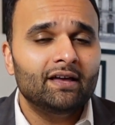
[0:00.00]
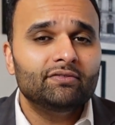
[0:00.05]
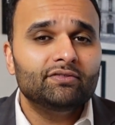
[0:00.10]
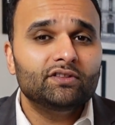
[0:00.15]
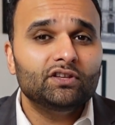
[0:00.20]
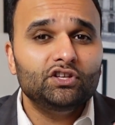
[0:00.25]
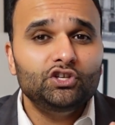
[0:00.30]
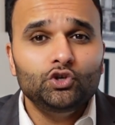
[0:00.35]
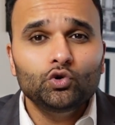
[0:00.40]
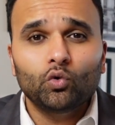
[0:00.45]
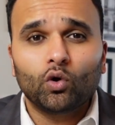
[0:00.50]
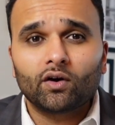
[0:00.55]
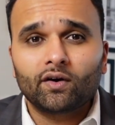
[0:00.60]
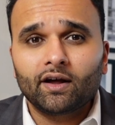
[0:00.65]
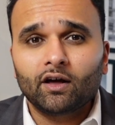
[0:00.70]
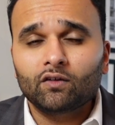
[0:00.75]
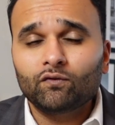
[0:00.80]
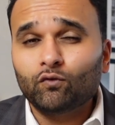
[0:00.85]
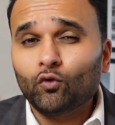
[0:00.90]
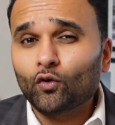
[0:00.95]
the
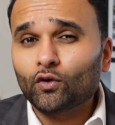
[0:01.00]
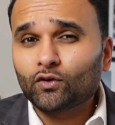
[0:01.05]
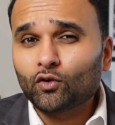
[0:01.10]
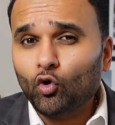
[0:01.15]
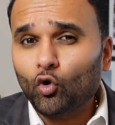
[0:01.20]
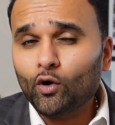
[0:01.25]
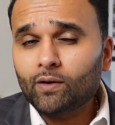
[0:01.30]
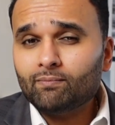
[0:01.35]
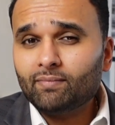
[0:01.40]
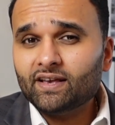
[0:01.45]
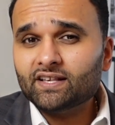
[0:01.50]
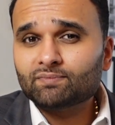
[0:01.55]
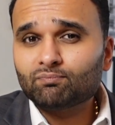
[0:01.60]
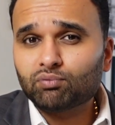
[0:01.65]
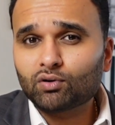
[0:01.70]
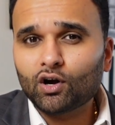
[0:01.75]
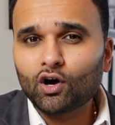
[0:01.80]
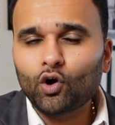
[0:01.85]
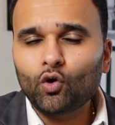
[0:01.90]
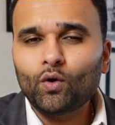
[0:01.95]
URL for Coinbase
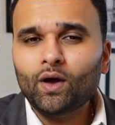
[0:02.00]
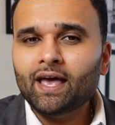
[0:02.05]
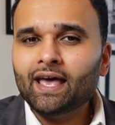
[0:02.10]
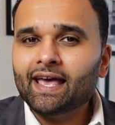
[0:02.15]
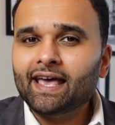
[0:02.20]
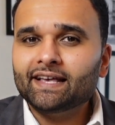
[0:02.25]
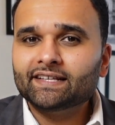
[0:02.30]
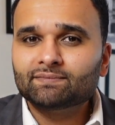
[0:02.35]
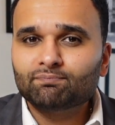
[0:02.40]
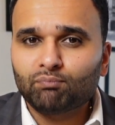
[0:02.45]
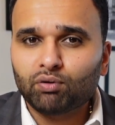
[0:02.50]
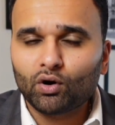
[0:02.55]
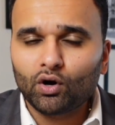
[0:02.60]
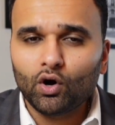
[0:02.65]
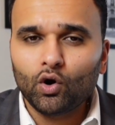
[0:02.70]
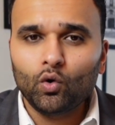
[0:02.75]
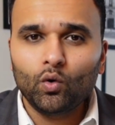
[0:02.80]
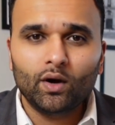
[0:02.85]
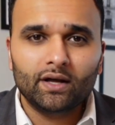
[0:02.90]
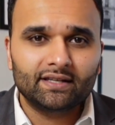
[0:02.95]
Pro is
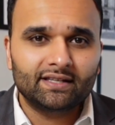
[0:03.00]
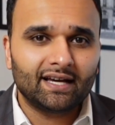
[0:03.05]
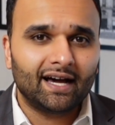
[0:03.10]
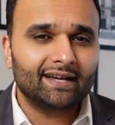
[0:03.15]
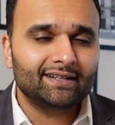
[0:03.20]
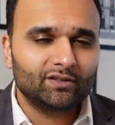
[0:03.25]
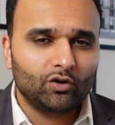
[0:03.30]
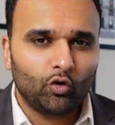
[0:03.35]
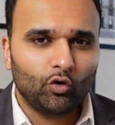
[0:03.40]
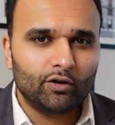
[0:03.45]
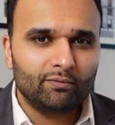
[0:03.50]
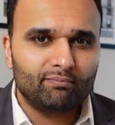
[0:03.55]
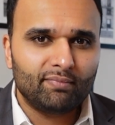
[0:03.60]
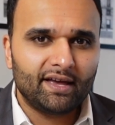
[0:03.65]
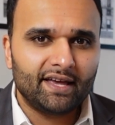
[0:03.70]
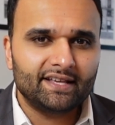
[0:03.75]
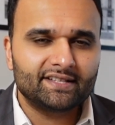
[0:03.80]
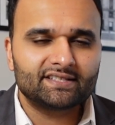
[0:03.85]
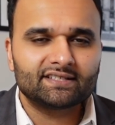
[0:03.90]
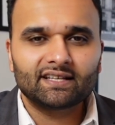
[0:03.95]

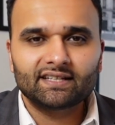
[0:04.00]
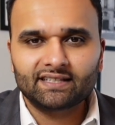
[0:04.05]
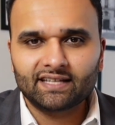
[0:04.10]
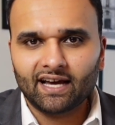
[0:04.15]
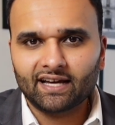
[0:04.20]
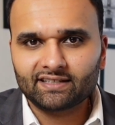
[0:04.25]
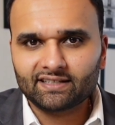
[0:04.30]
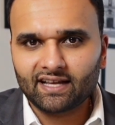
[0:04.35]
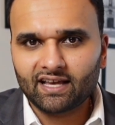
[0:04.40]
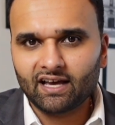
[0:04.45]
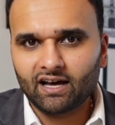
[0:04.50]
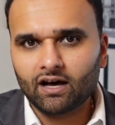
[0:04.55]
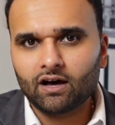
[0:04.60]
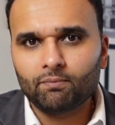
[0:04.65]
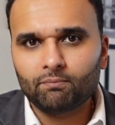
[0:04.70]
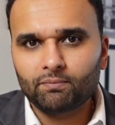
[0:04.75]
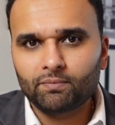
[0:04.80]
pro.coinbase.com.